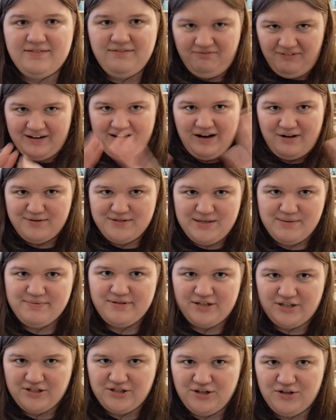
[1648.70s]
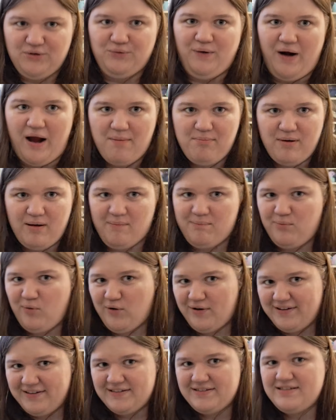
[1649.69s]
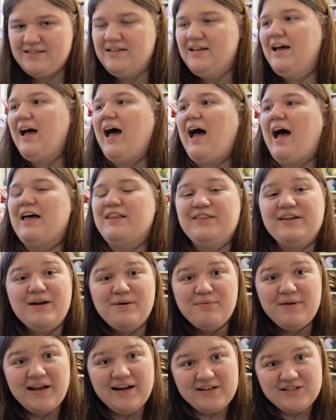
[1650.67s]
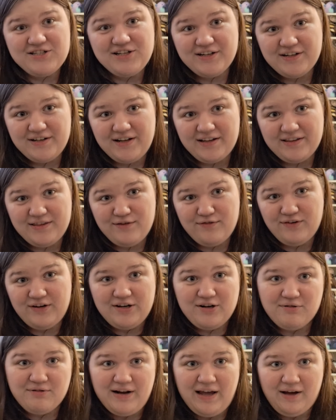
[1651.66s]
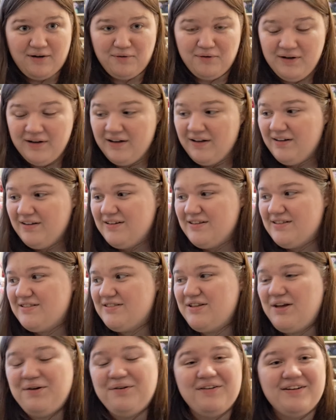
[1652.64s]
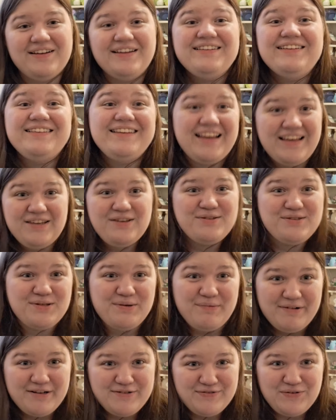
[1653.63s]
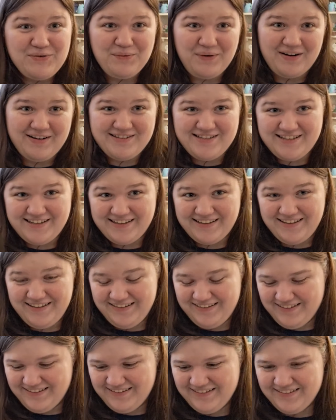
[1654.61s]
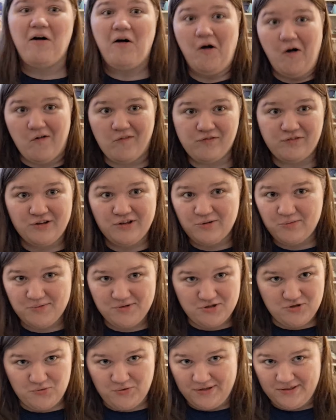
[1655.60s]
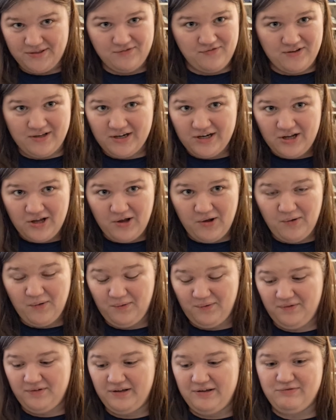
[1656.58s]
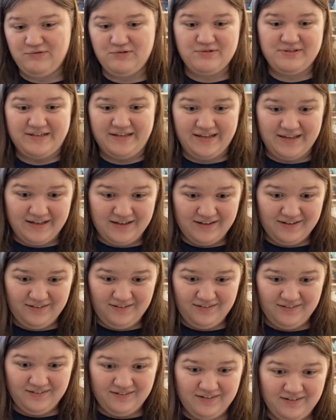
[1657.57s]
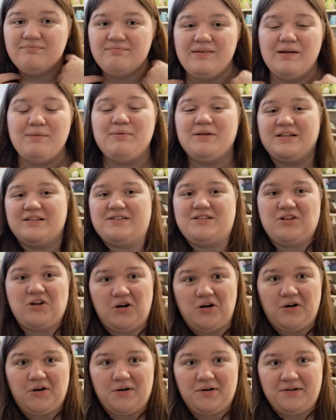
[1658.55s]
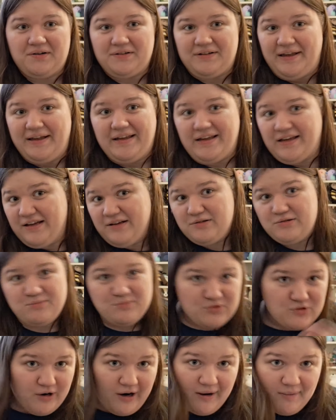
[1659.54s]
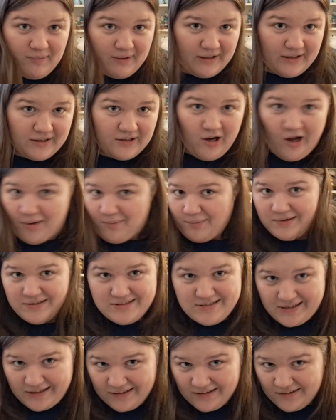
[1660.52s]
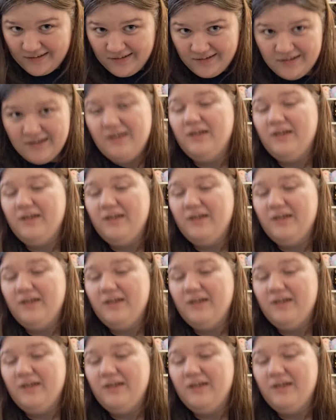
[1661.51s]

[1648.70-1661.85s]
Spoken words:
right now seems like a good wrap-up point, I think I'm actually going to end the video now. So, thank you so much for watching. Hopefully you enjoyed the video. If you did, maybe consider liking, subscribing, commenting.